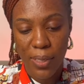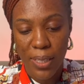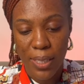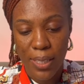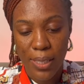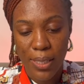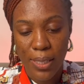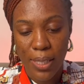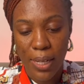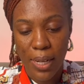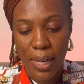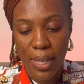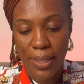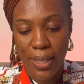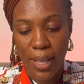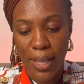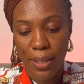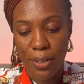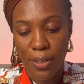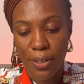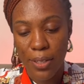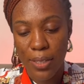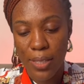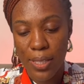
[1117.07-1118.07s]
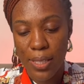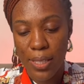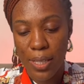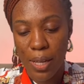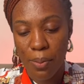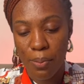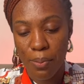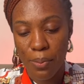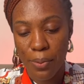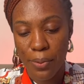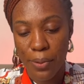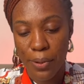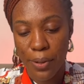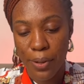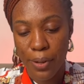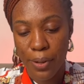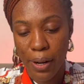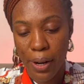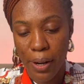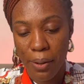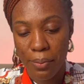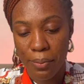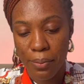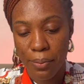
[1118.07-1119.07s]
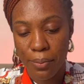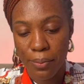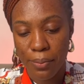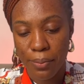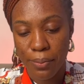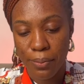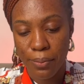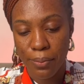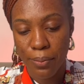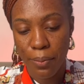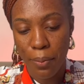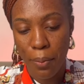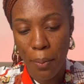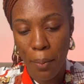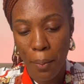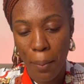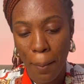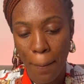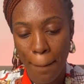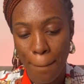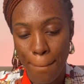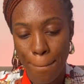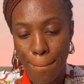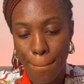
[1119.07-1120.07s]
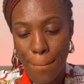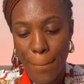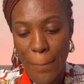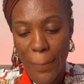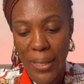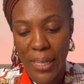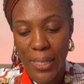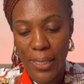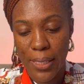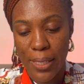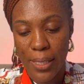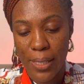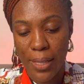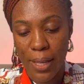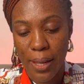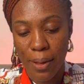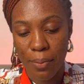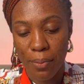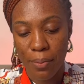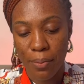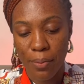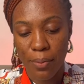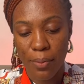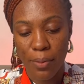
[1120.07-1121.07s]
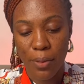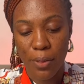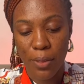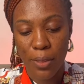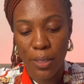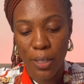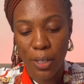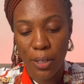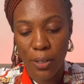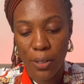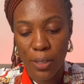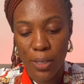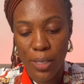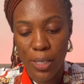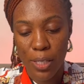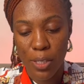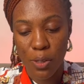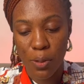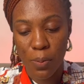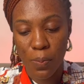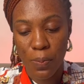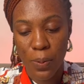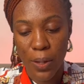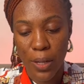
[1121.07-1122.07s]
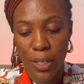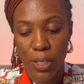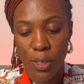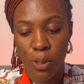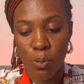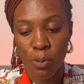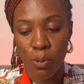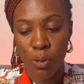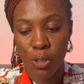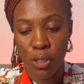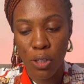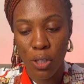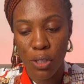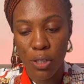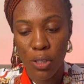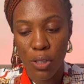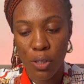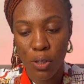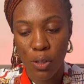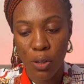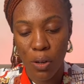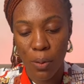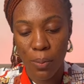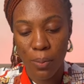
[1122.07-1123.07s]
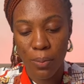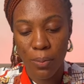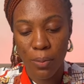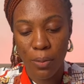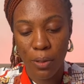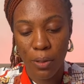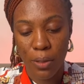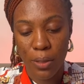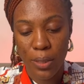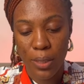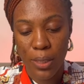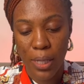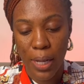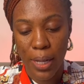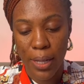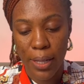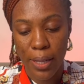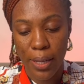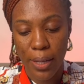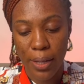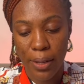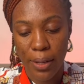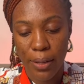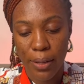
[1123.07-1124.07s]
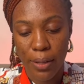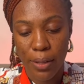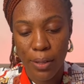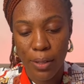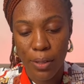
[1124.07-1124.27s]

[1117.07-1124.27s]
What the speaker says: Selected courses and program. You can see them. The courses you picked will just come under here.